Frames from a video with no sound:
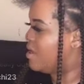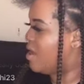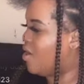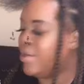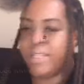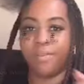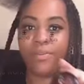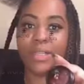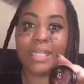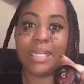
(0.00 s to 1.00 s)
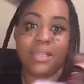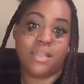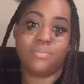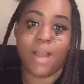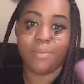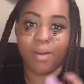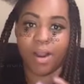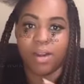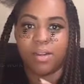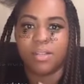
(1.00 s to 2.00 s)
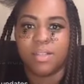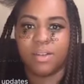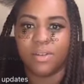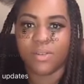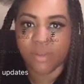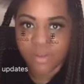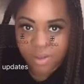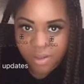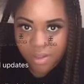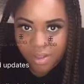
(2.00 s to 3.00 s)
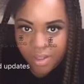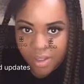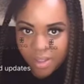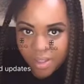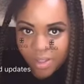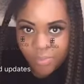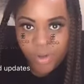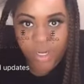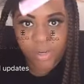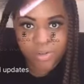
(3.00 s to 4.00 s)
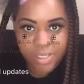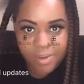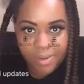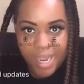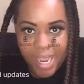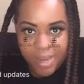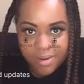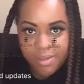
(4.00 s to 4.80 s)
Only difference is, is my product. So we're gonna use some of that.